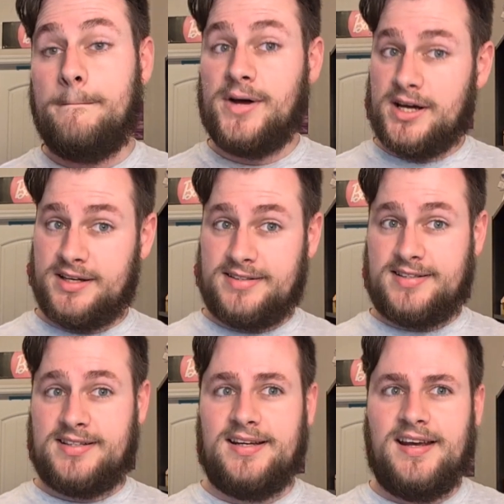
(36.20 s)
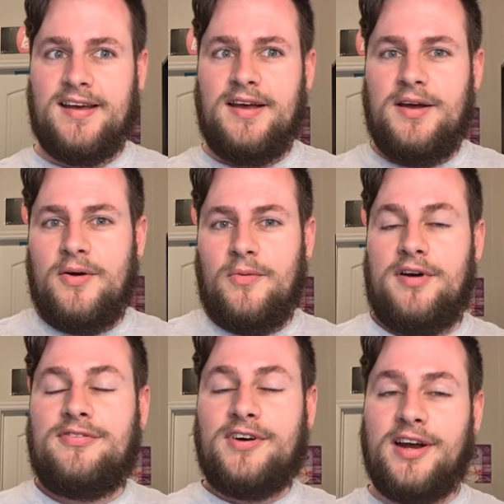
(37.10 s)
But we
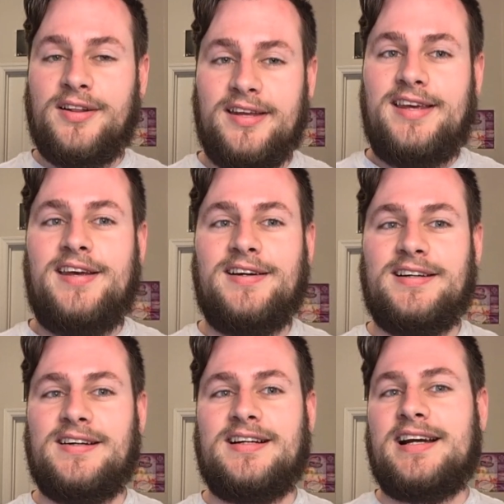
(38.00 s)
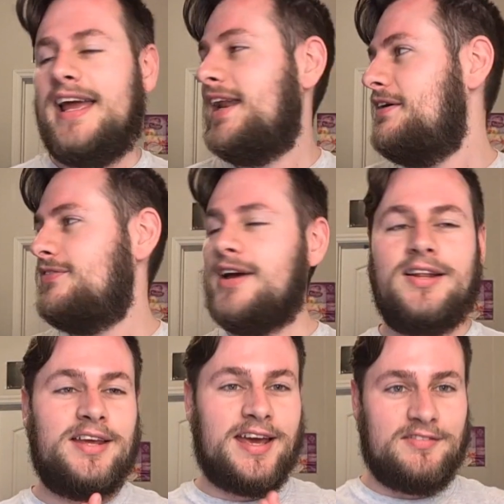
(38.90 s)
are finally here, and I
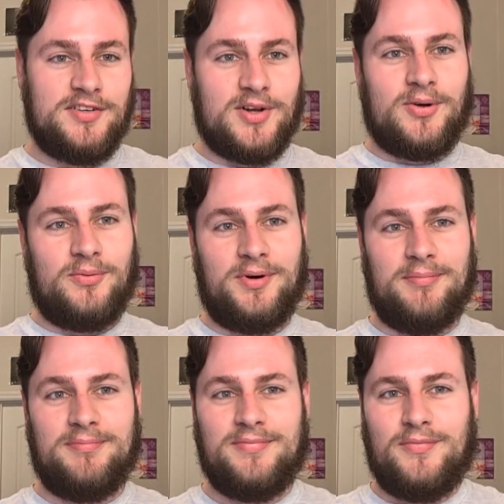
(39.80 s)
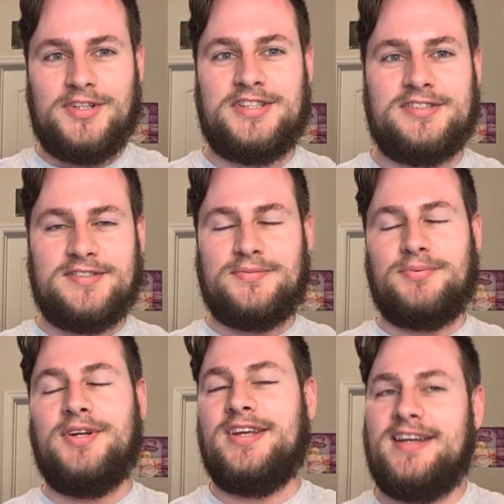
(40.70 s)
finally have a doll room, which is
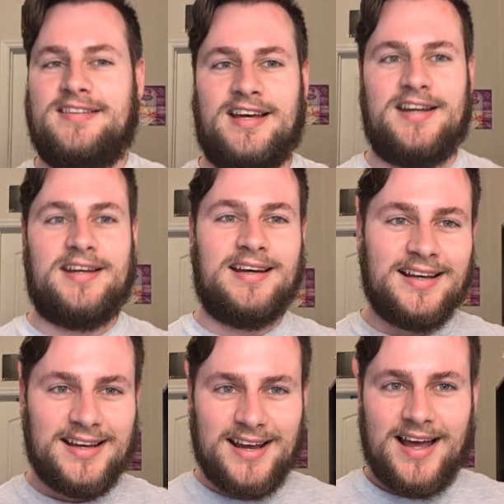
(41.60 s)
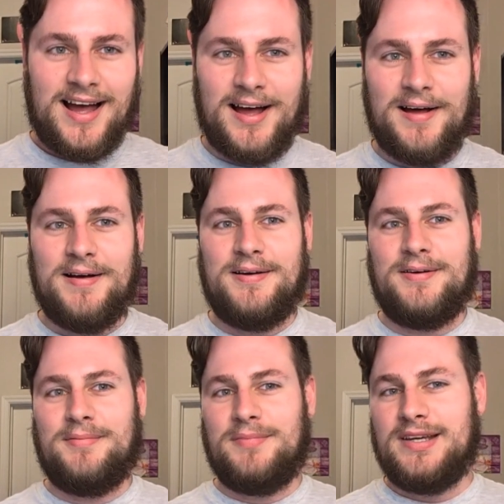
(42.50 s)
really exciting.
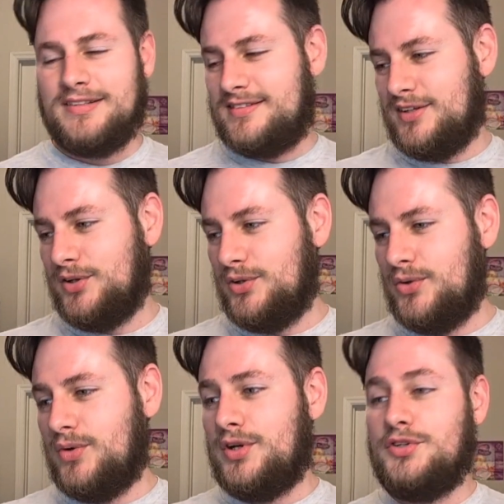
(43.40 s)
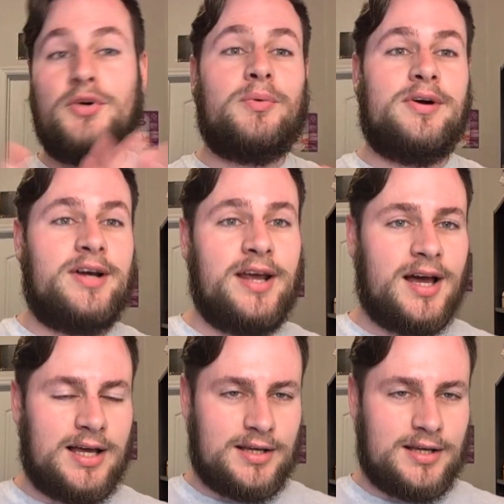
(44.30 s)
So don't worry.